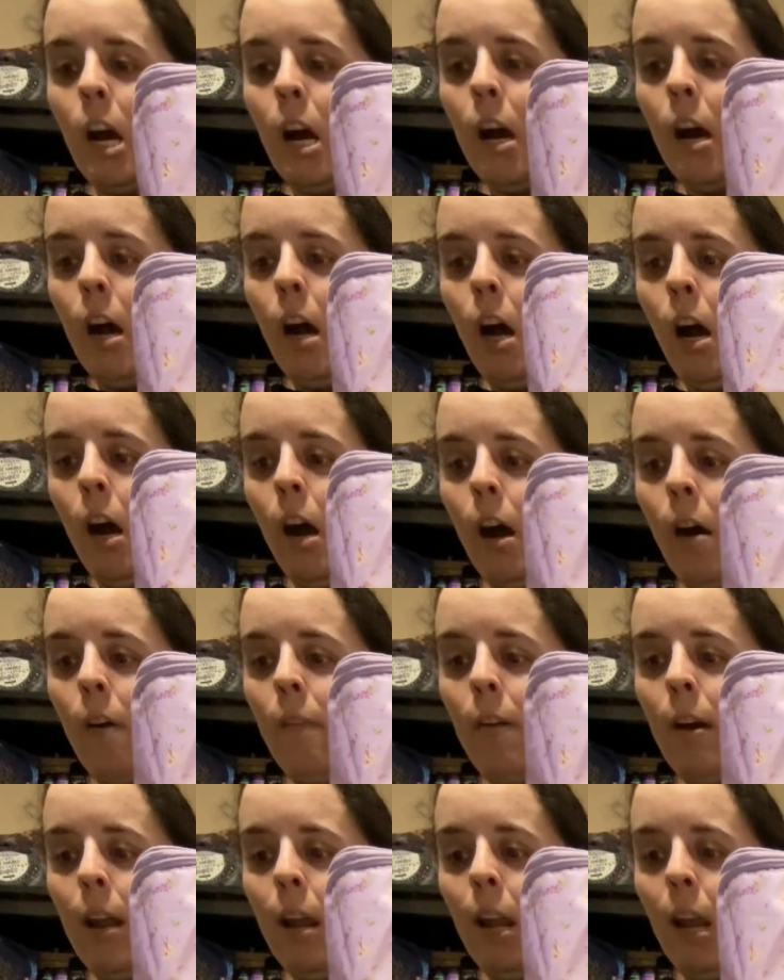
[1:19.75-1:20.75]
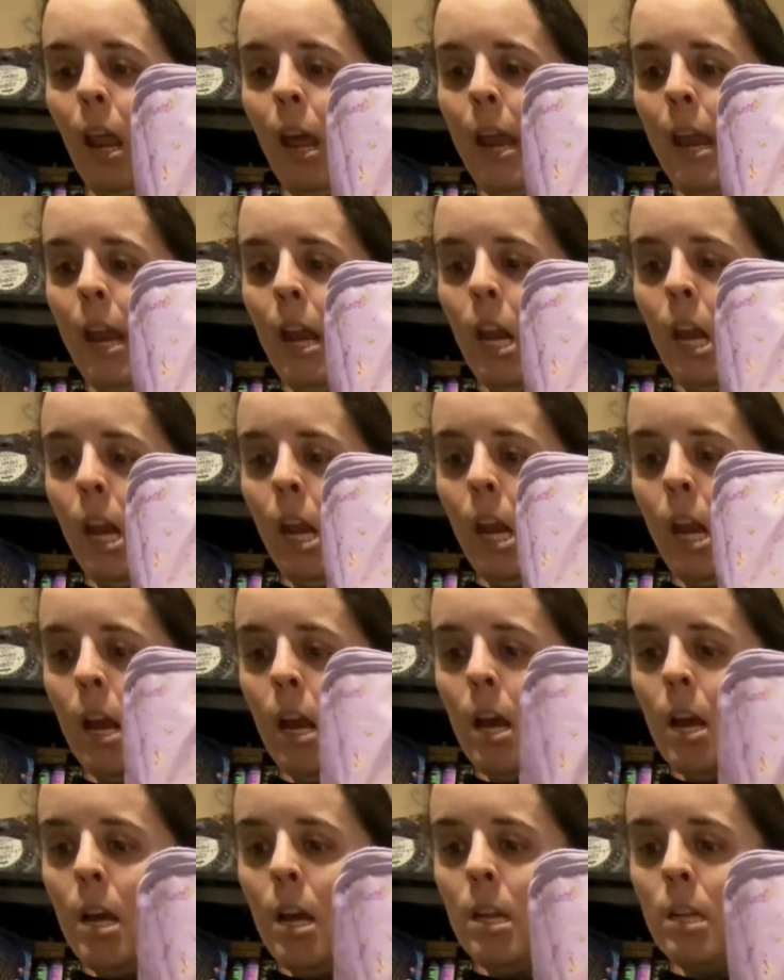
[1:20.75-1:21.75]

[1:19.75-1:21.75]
of Lady